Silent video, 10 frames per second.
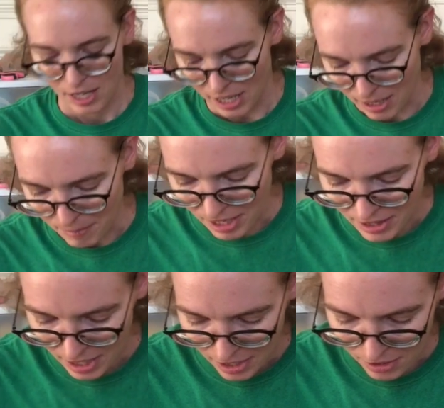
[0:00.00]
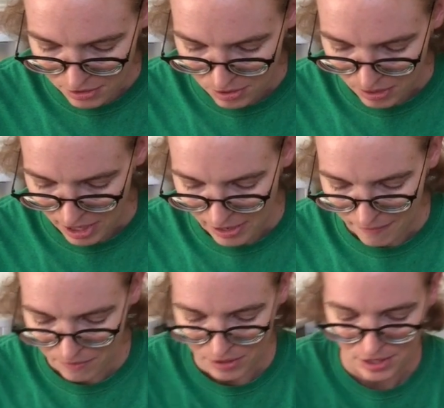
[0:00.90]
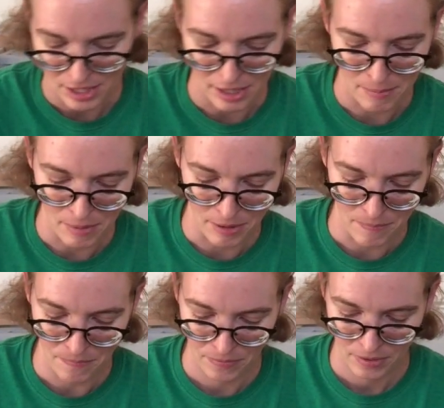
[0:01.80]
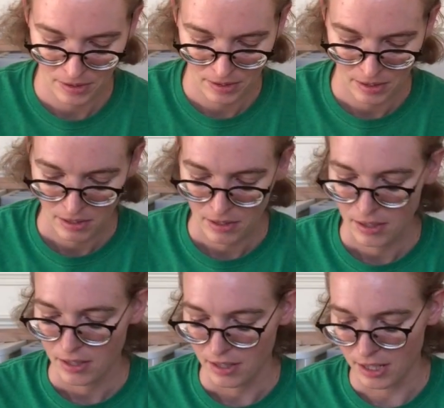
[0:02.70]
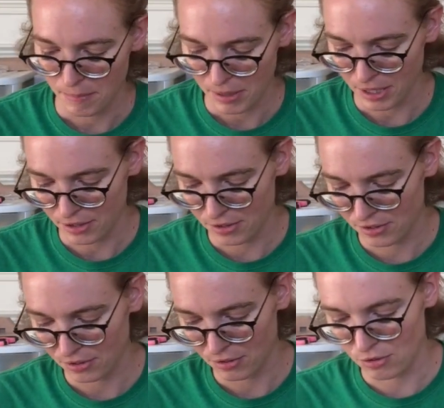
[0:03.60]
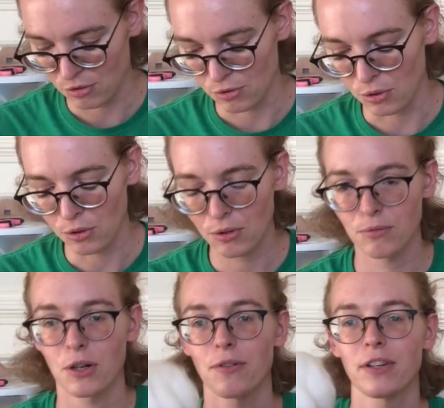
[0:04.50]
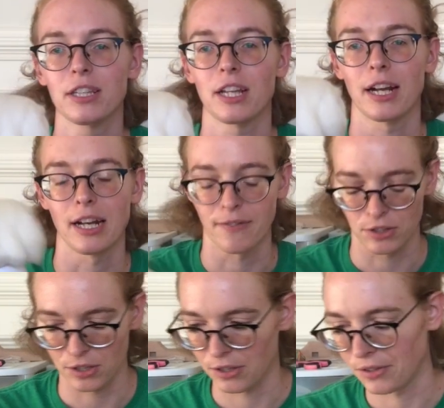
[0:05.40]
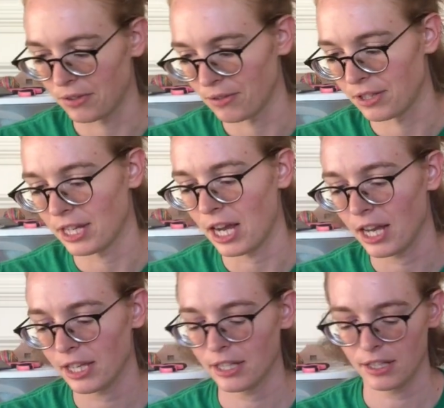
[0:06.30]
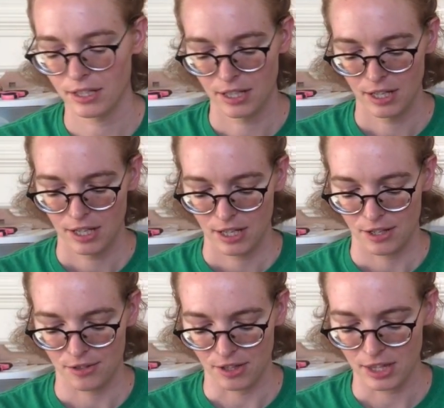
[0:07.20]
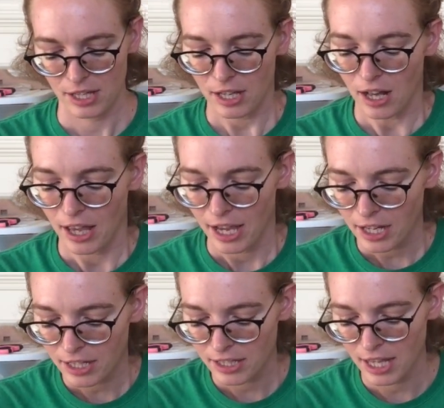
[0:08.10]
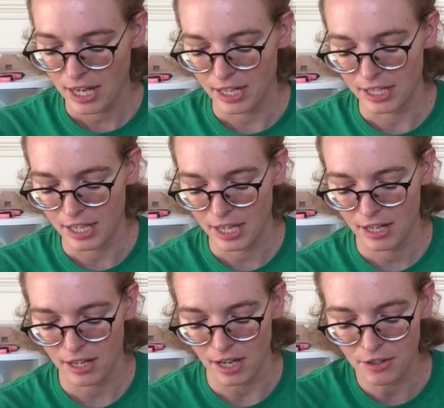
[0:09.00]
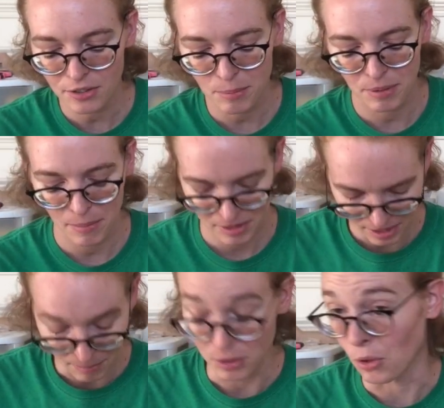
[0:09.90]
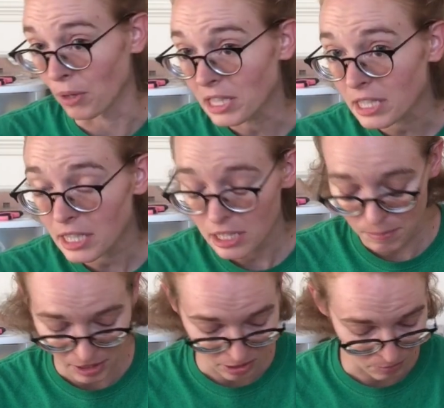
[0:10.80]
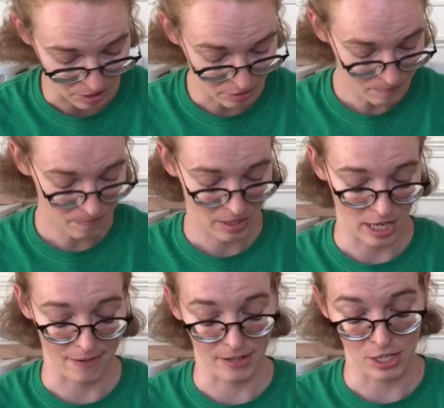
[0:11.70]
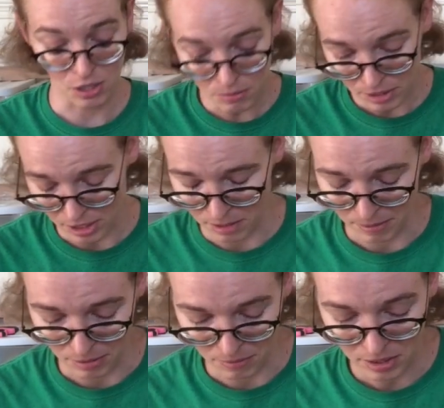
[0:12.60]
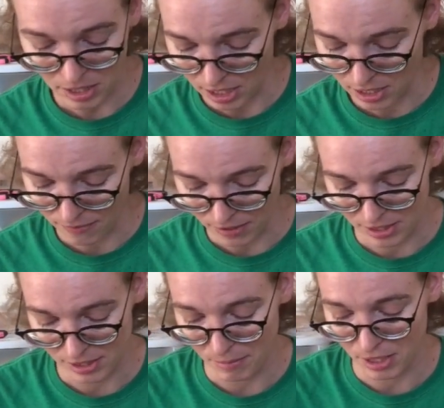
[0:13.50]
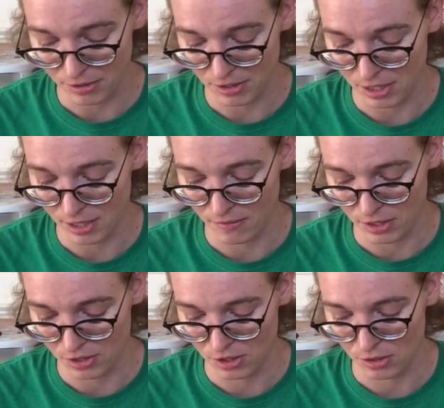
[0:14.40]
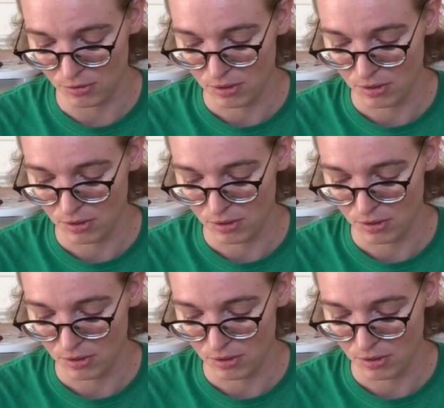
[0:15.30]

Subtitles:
And then I also have some Knit Picks stroll roving that I never dyed. So I think I'll hang on to that again under the premise that I'm going to get a spinning wheel. And if I don't get a spinning wheel, I need to find someone else to give this to,